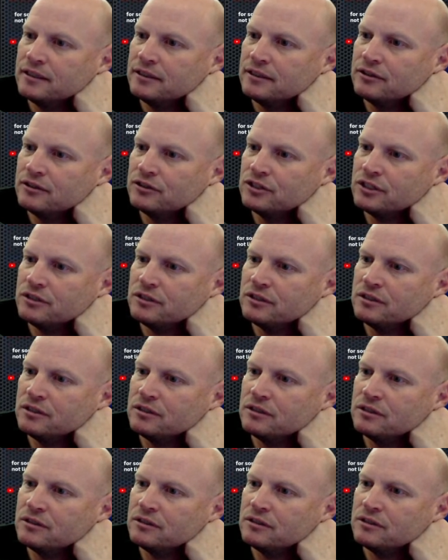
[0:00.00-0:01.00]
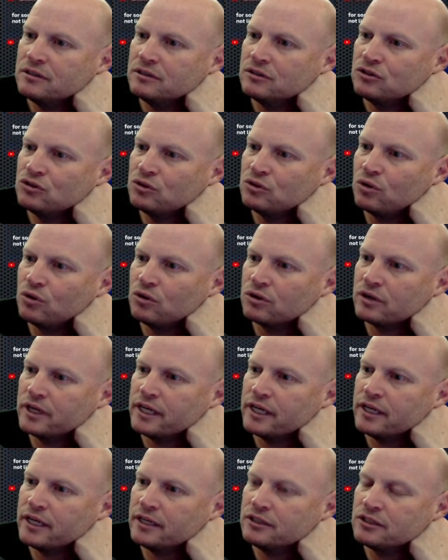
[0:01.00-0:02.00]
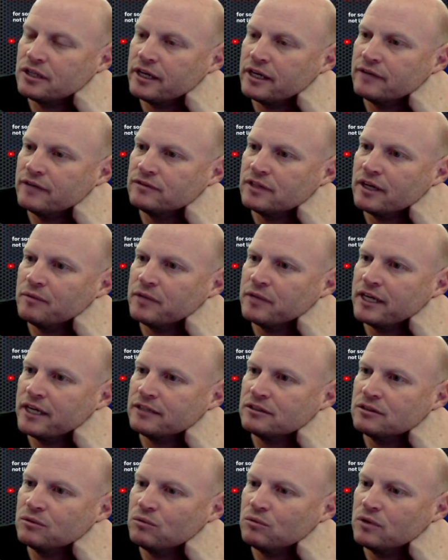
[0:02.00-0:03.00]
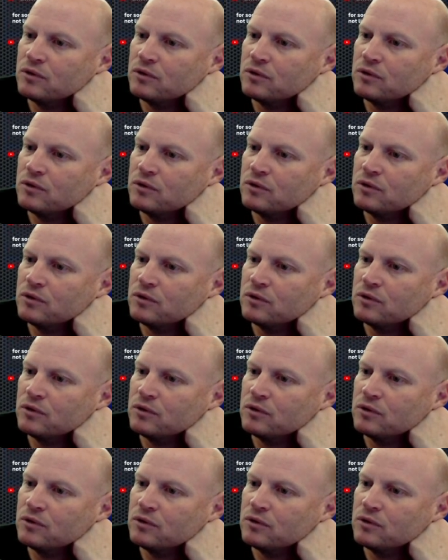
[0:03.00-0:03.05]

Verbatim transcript: Energy, solar edge, lifetime. That's